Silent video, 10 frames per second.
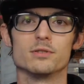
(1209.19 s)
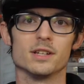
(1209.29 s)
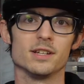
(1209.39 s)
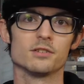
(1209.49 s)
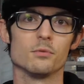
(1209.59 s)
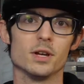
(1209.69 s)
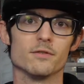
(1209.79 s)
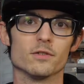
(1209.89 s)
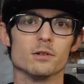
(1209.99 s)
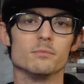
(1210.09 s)
It takes away
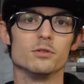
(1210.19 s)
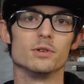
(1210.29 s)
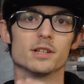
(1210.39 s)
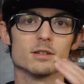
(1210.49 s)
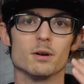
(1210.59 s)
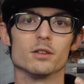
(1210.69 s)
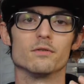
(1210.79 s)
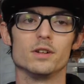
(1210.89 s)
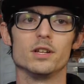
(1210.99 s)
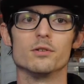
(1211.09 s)
from doing some other
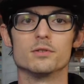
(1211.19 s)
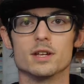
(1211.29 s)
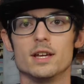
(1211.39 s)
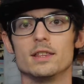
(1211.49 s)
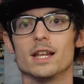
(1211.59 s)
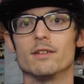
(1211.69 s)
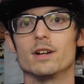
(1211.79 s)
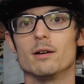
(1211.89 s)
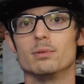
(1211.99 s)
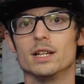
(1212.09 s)
videos that I've
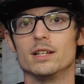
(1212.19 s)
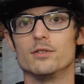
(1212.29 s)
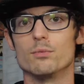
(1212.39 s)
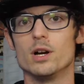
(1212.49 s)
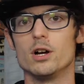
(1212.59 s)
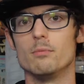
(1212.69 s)
got planned as well.